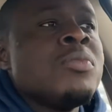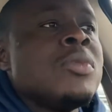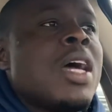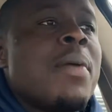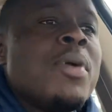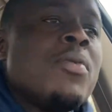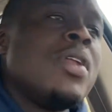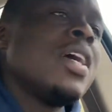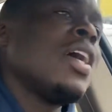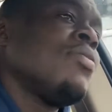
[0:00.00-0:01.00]
I mean, when
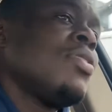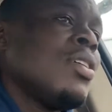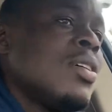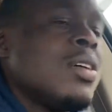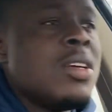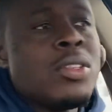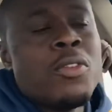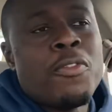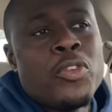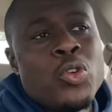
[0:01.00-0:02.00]
it comes to the
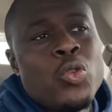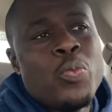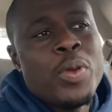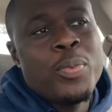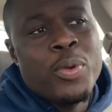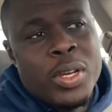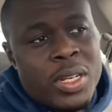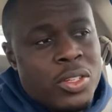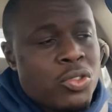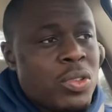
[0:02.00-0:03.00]
few people in
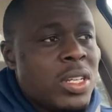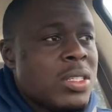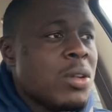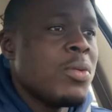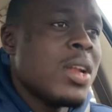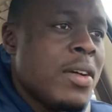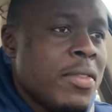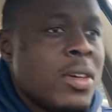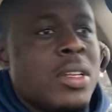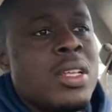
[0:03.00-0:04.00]
the streets or
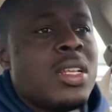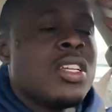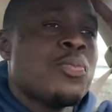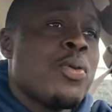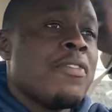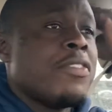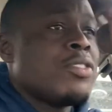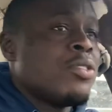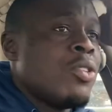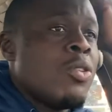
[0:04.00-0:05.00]
whatever, there's preference,
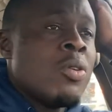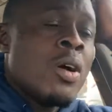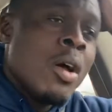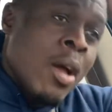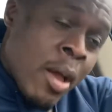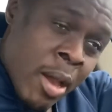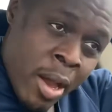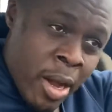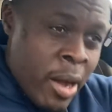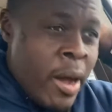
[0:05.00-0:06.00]
it
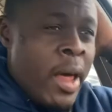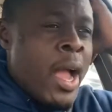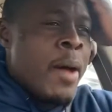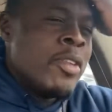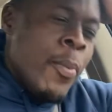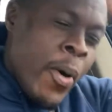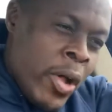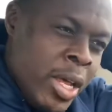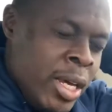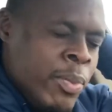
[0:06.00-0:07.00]
comes to
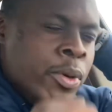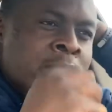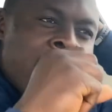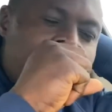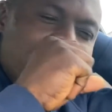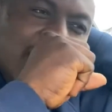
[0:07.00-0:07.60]
police brutality.